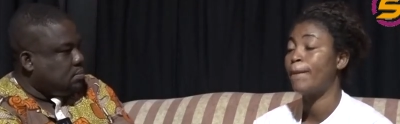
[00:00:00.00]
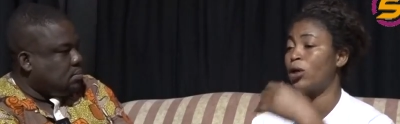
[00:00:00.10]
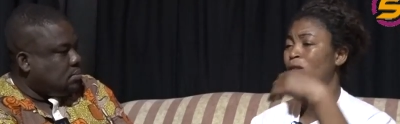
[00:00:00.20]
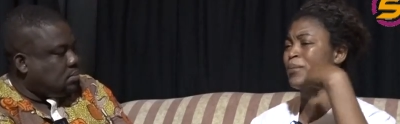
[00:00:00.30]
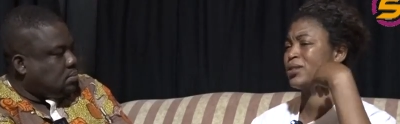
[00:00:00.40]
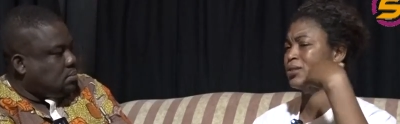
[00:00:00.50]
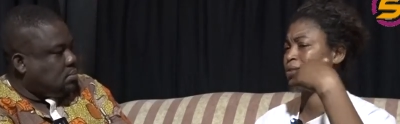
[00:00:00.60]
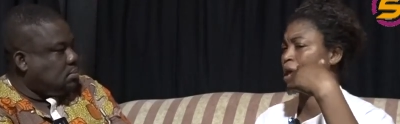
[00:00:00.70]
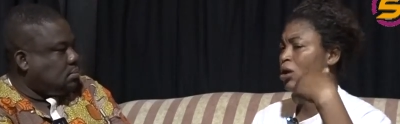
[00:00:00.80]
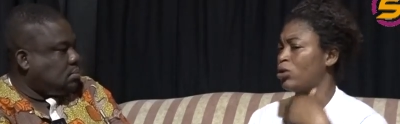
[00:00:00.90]
Speaker 1: I call my
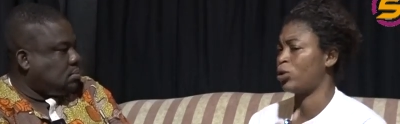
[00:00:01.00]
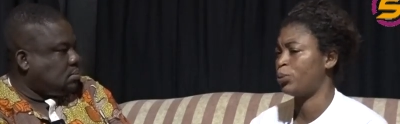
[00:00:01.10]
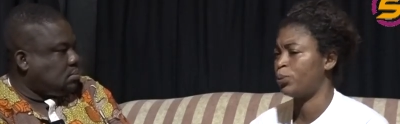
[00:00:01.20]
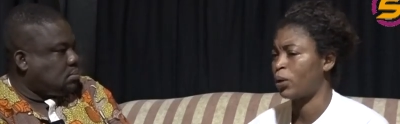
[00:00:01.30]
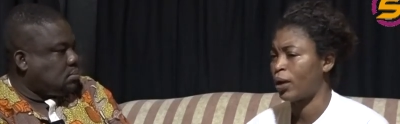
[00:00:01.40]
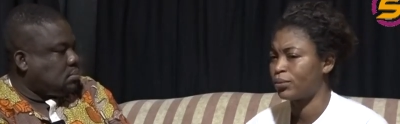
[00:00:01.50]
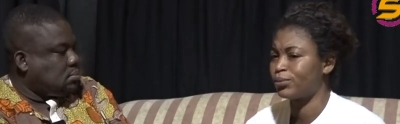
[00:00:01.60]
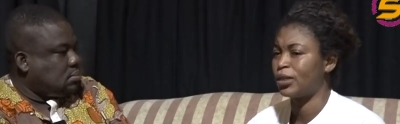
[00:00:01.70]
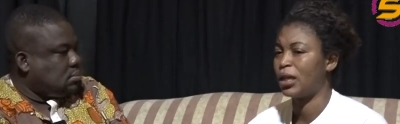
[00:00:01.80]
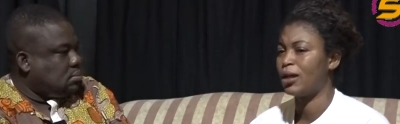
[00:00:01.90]
sister on, um,
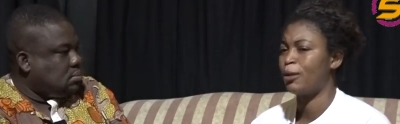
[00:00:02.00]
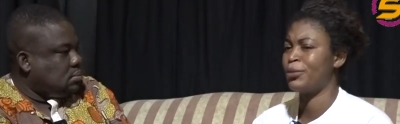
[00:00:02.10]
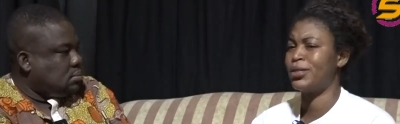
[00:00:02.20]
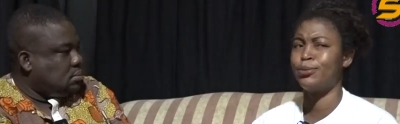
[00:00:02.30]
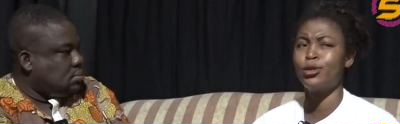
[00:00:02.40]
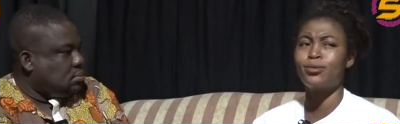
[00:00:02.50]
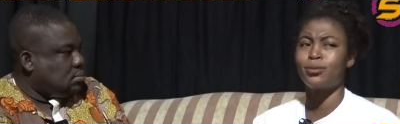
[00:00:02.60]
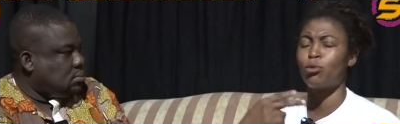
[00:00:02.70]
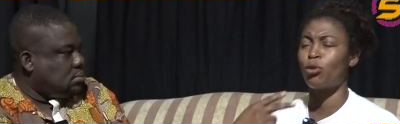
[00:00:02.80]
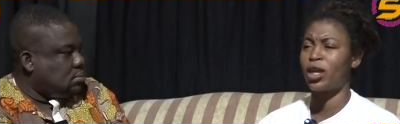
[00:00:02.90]
it's me
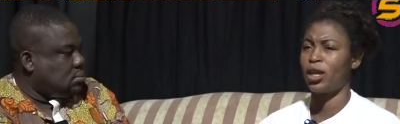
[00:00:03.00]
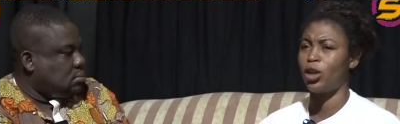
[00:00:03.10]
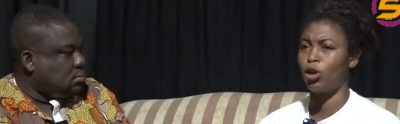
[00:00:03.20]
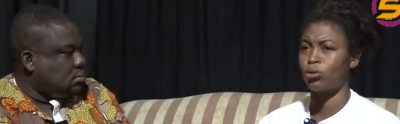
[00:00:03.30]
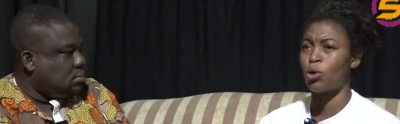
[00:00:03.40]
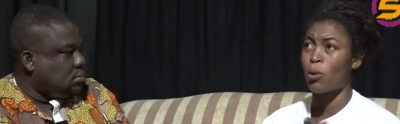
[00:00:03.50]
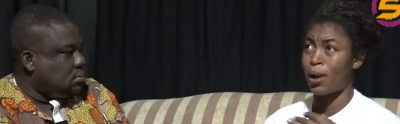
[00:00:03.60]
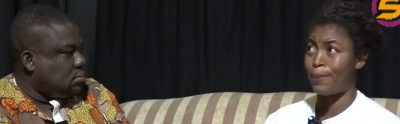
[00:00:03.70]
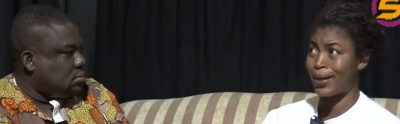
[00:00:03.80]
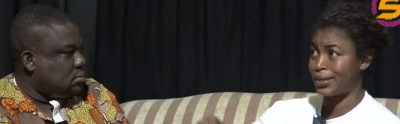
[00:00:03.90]
Smokey on
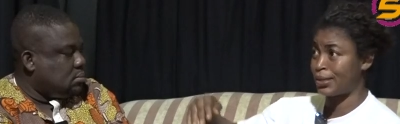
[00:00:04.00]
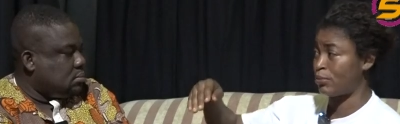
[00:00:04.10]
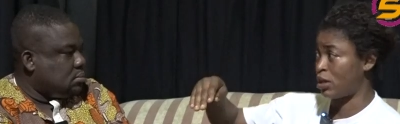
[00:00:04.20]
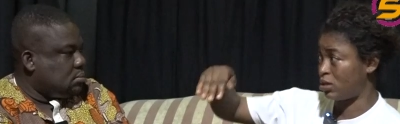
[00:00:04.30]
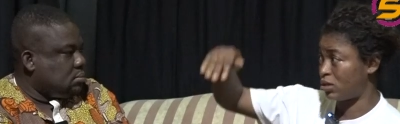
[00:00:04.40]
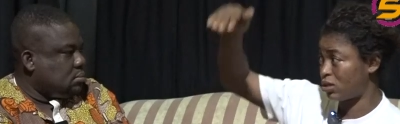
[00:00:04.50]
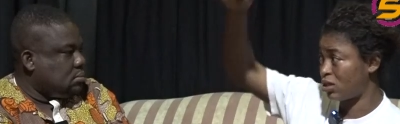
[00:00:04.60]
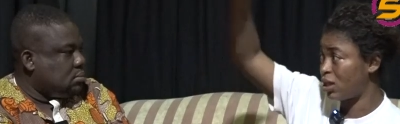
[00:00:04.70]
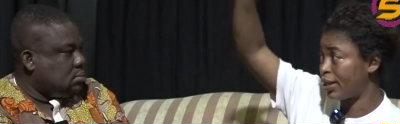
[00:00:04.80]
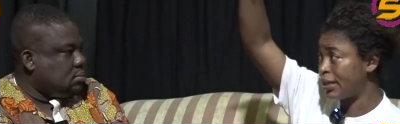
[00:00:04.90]
our apartment.
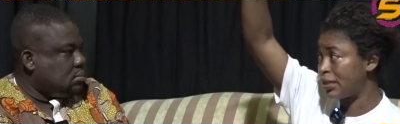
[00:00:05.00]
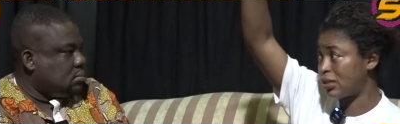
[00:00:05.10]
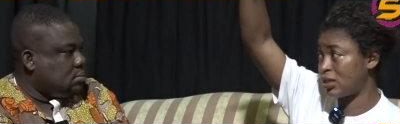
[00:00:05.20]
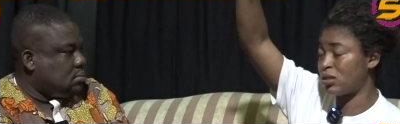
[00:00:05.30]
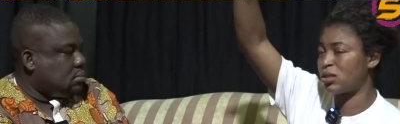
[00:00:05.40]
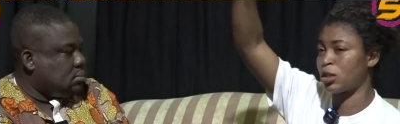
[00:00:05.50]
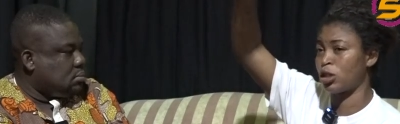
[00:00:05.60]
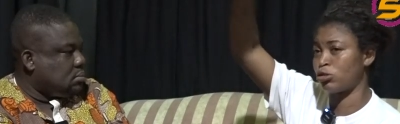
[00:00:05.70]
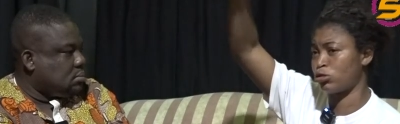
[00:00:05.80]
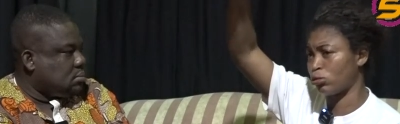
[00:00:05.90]
So
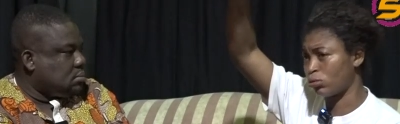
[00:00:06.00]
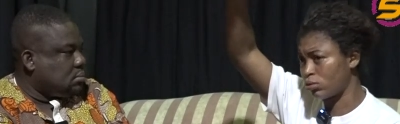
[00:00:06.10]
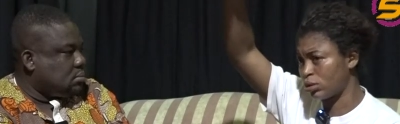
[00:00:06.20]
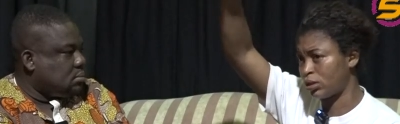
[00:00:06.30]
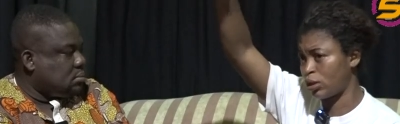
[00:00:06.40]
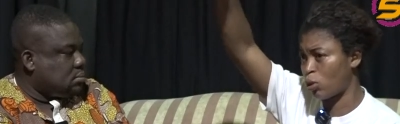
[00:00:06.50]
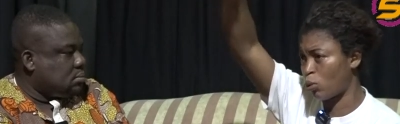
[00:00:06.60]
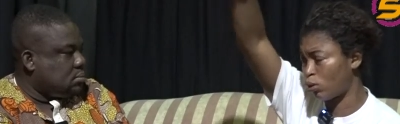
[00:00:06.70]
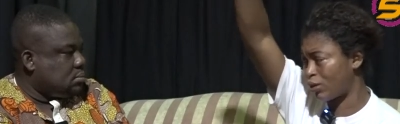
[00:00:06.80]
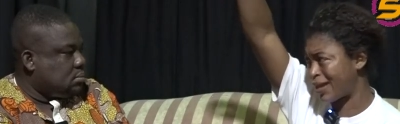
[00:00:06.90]
into
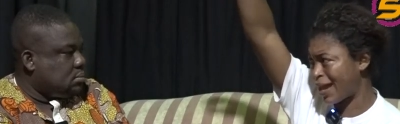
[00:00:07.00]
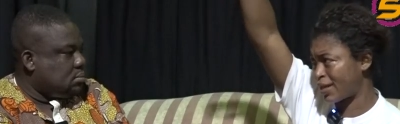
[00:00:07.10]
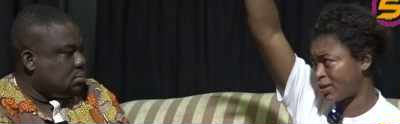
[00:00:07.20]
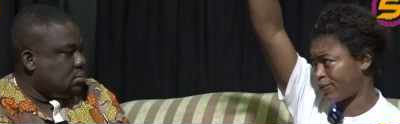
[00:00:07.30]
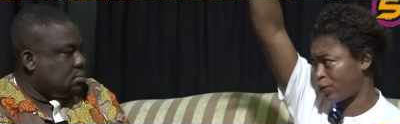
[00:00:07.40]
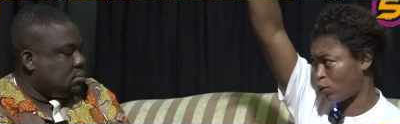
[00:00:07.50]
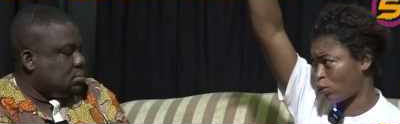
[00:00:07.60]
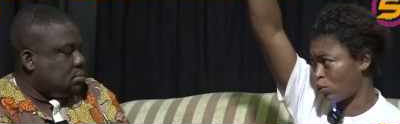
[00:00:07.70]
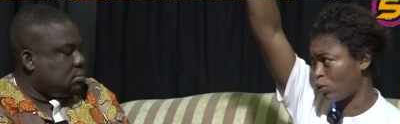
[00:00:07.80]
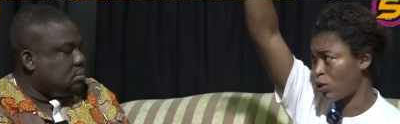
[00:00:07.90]
your last
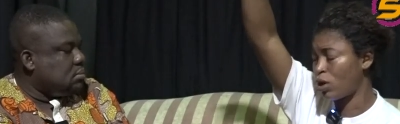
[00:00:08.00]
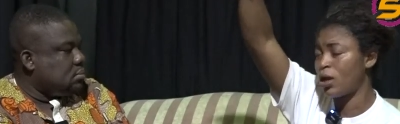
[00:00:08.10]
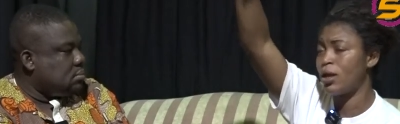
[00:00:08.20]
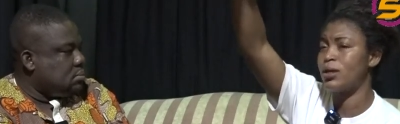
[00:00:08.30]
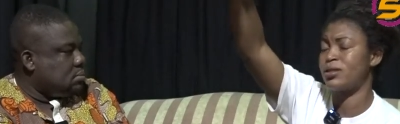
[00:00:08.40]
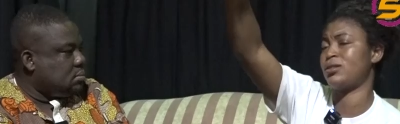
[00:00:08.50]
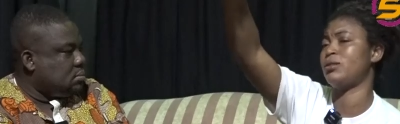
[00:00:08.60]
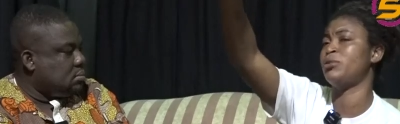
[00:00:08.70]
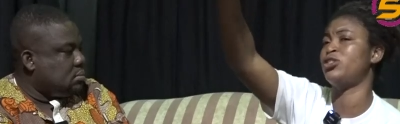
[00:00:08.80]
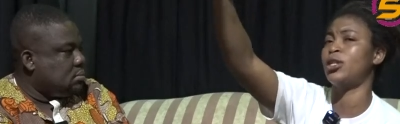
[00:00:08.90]
floor.
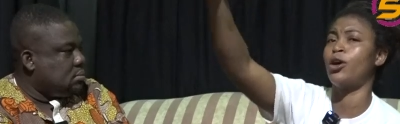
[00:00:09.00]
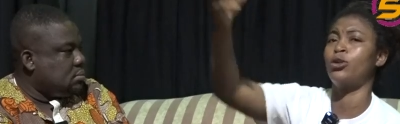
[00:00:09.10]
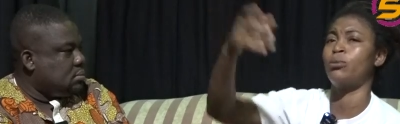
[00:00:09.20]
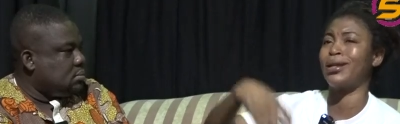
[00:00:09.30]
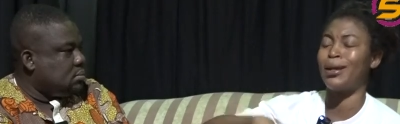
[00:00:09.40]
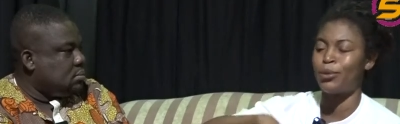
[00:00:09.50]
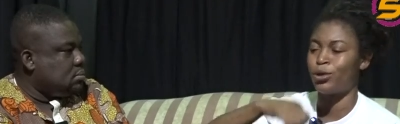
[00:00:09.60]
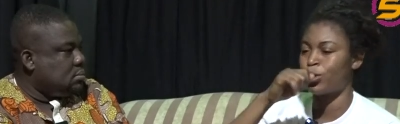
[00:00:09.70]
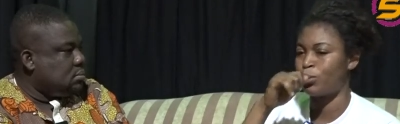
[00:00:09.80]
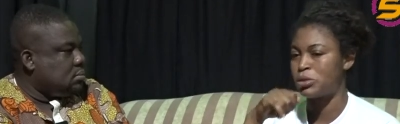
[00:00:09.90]
See me on my name
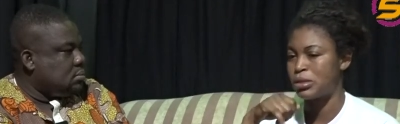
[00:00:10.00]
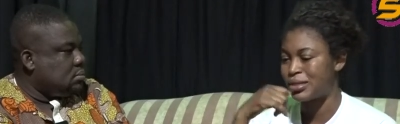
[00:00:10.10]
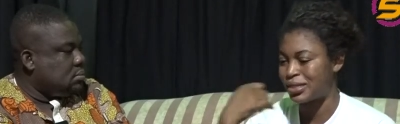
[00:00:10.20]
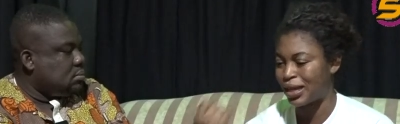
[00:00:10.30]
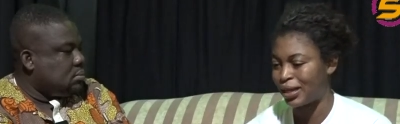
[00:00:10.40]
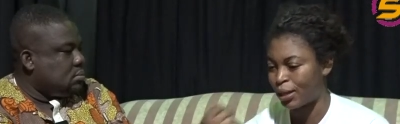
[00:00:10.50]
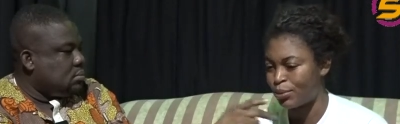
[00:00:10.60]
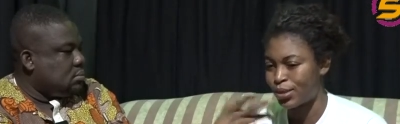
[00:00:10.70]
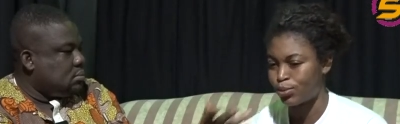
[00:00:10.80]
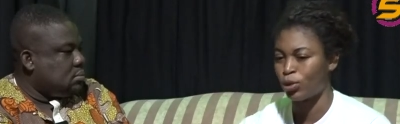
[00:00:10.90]
and son,
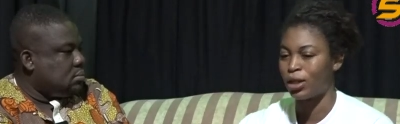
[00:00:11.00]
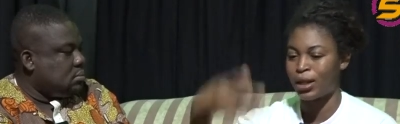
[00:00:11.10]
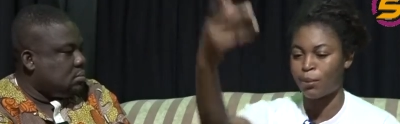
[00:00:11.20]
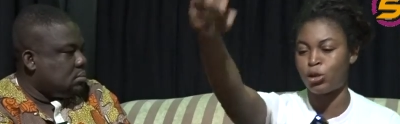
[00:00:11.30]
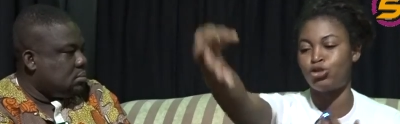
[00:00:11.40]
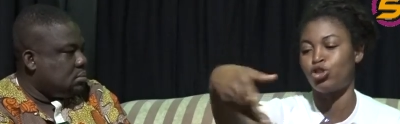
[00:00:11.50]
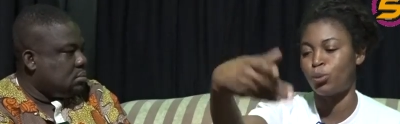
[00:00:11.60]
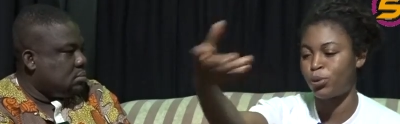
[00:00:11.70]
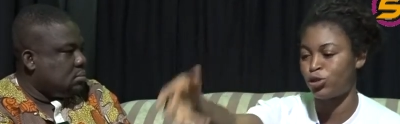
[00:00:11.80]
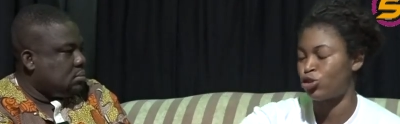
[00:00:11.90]
I'm smoking, I'm
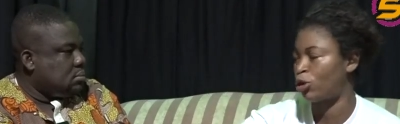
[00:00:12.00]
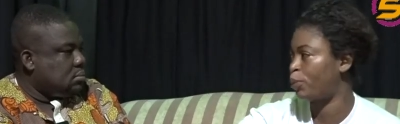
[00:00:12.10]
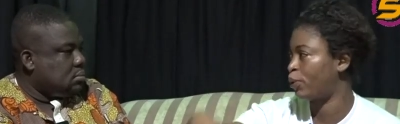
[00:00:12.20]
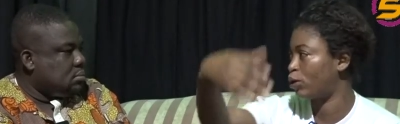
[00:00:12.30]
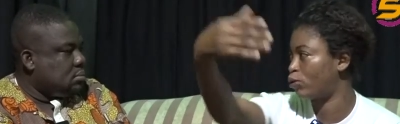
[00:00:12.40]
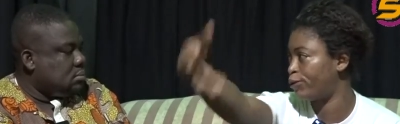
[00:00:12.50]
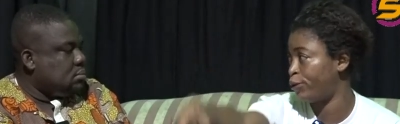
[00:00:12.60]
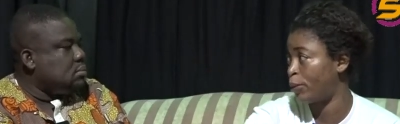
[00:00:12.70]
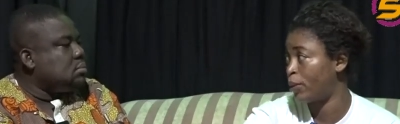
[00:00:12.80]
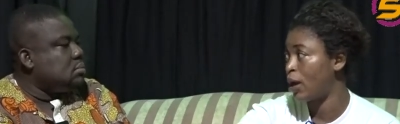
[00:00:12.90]
dropping, dropping, go
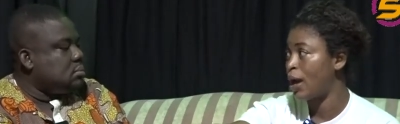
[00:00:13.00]
from.